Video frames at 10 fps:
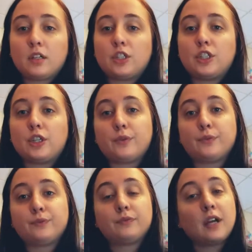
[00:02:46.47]
So
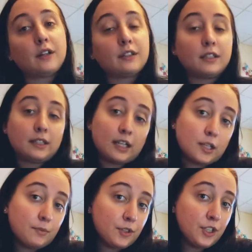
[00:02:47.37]
I'll catch
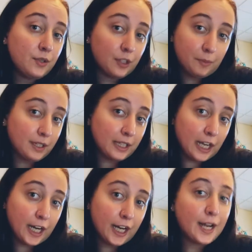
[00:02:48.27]
up with you a little bit
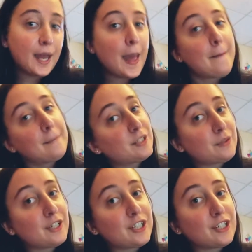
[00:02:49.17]
later. I just
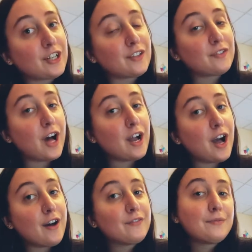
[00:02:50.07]
wanted to start the vlog
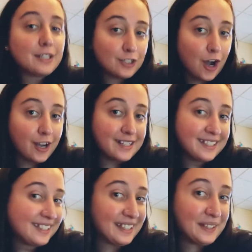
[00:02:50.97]
off and talking
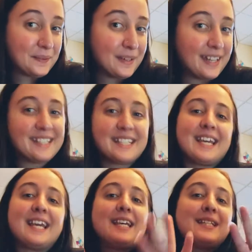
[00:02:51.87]
a little bit.
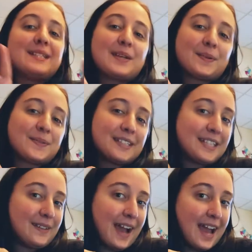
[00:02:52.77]
So
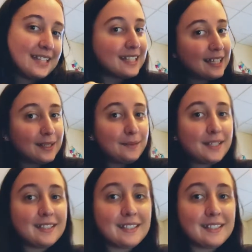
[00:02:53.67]
see you guys in a little bit.